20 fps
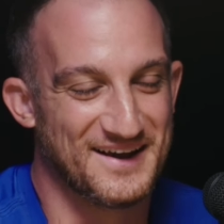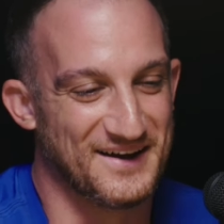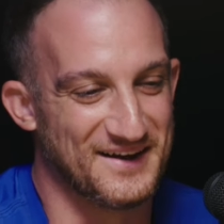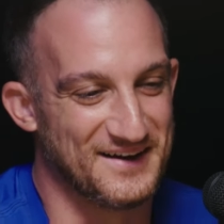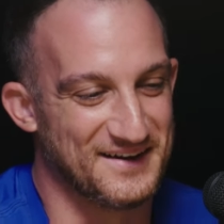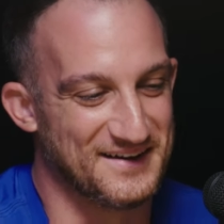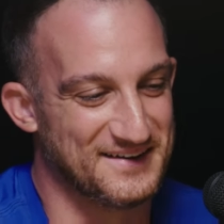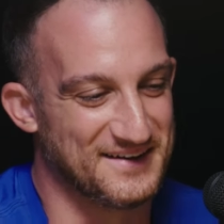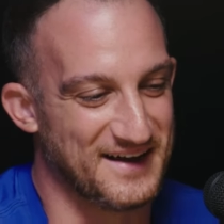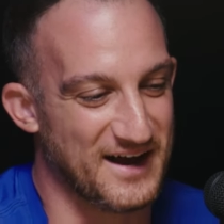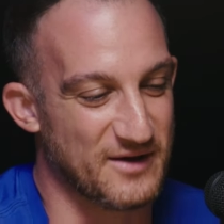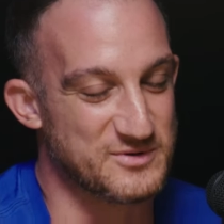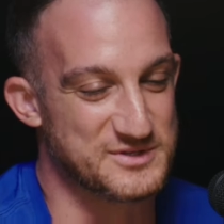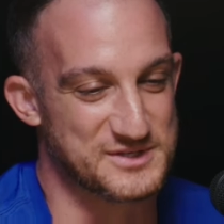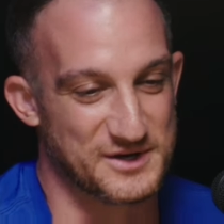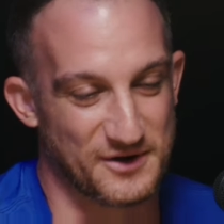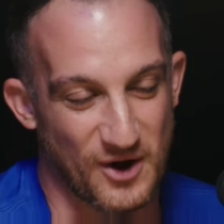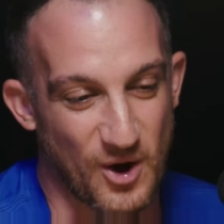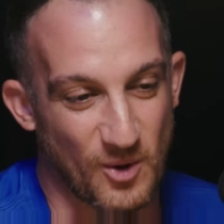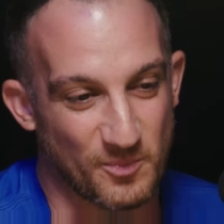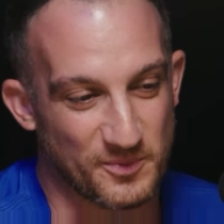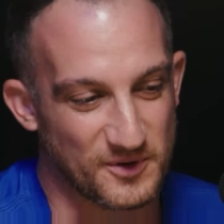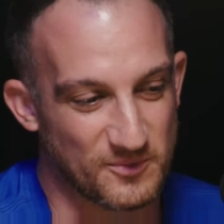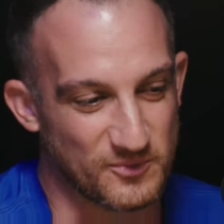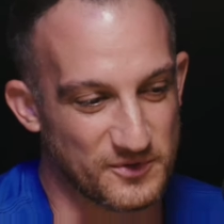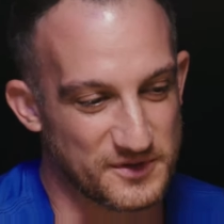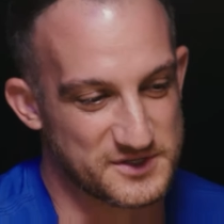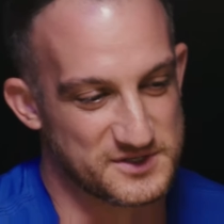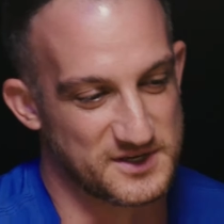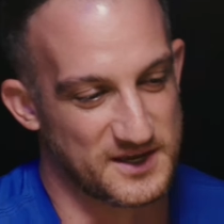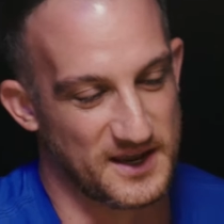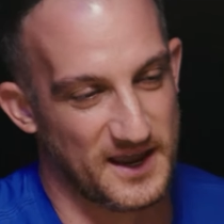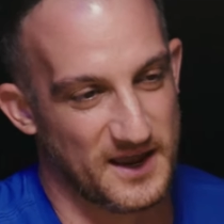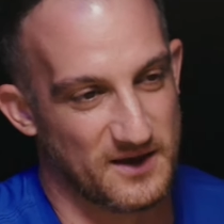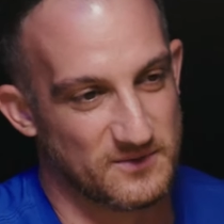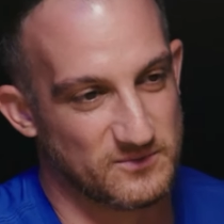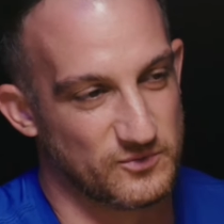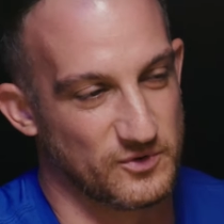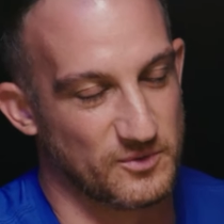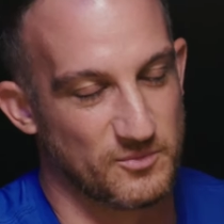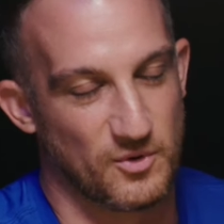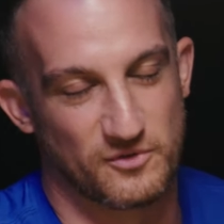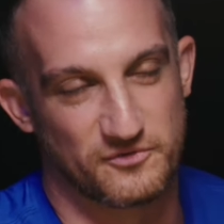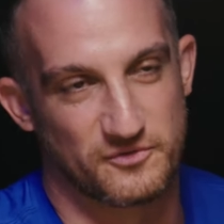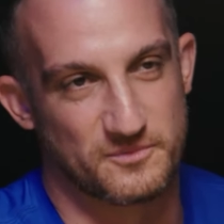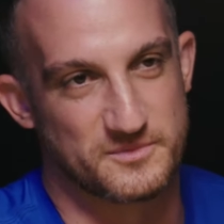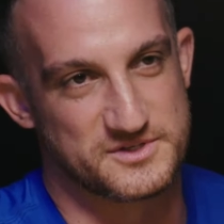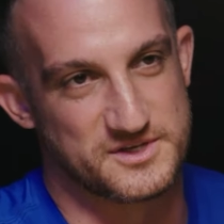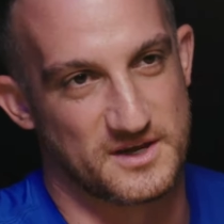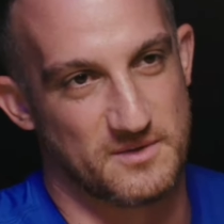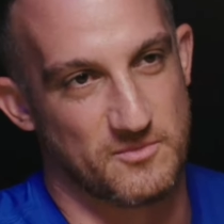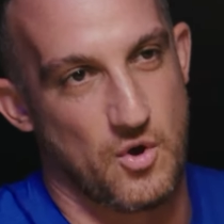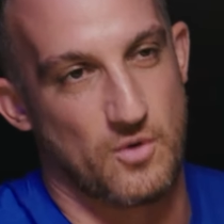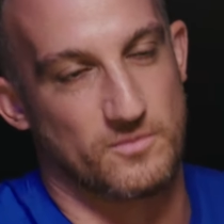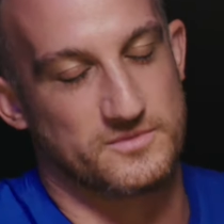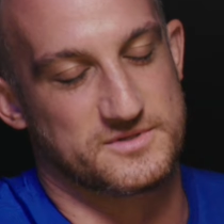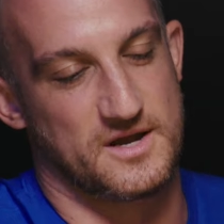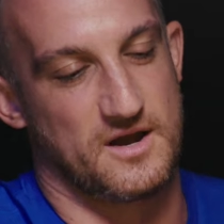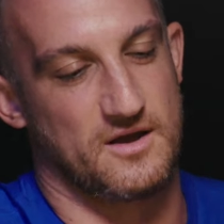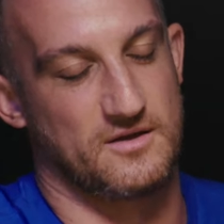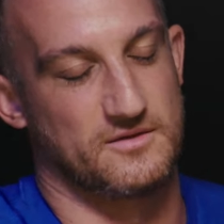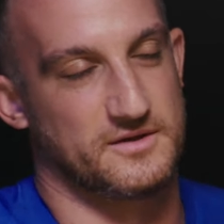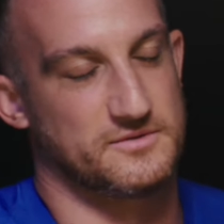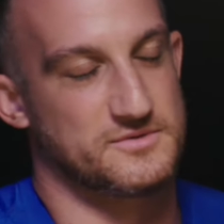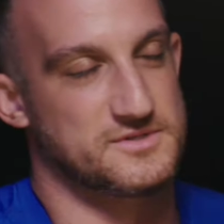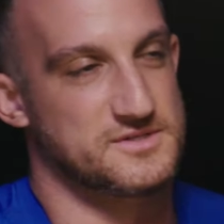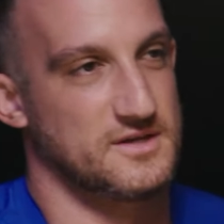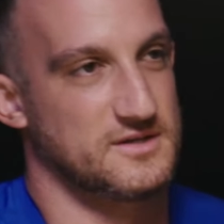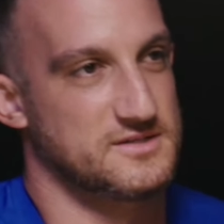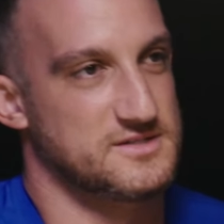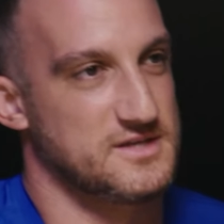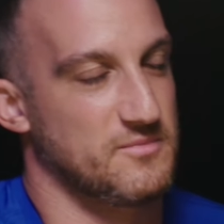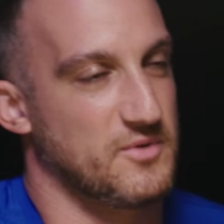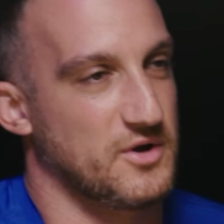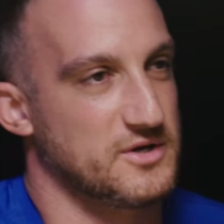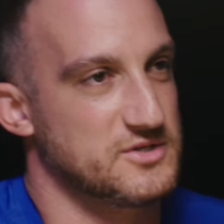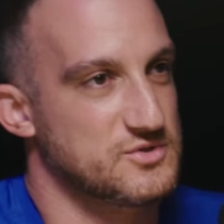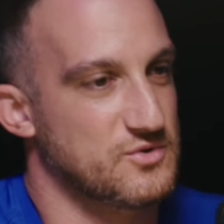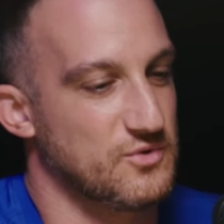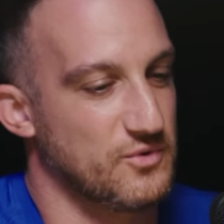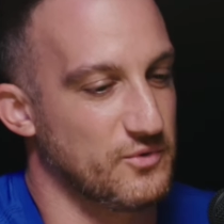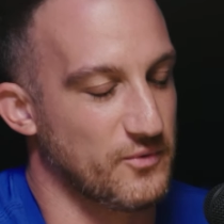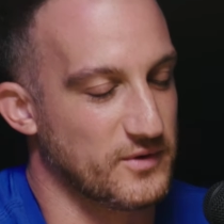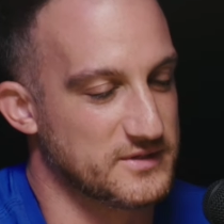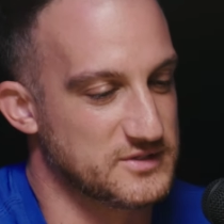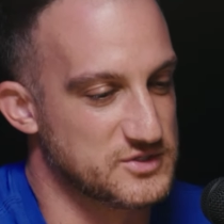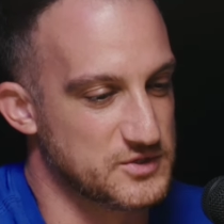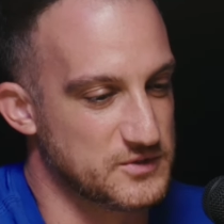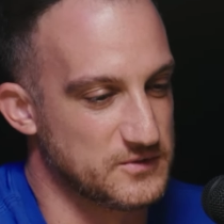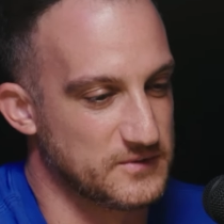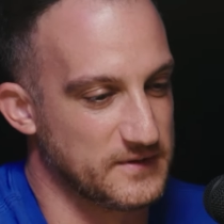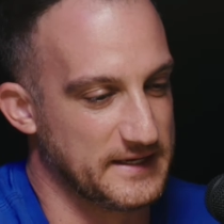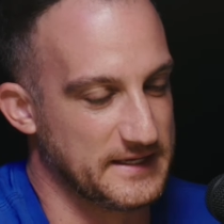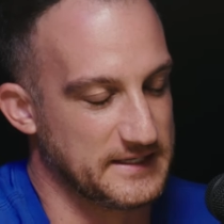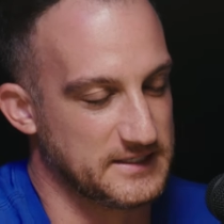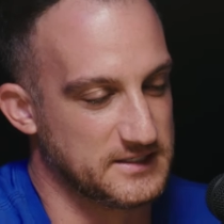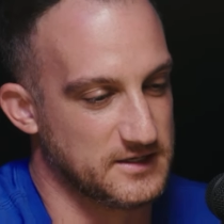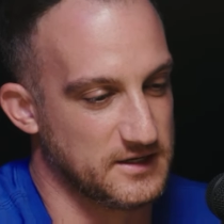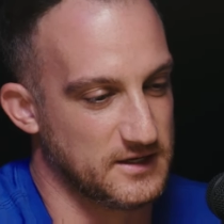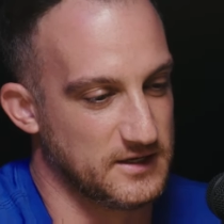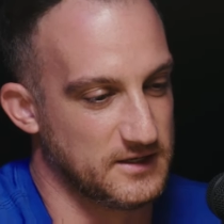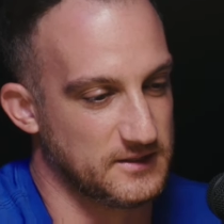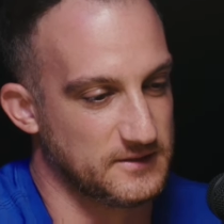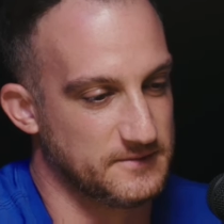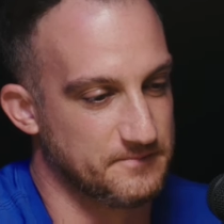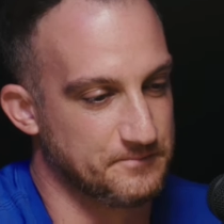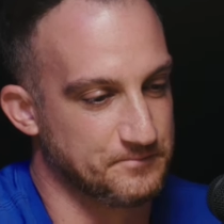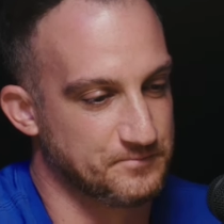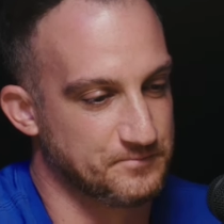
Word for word: uh, I was there helping him with his camp. We we're both from the same hometown, like you mm. said, same high school we went to, and uh,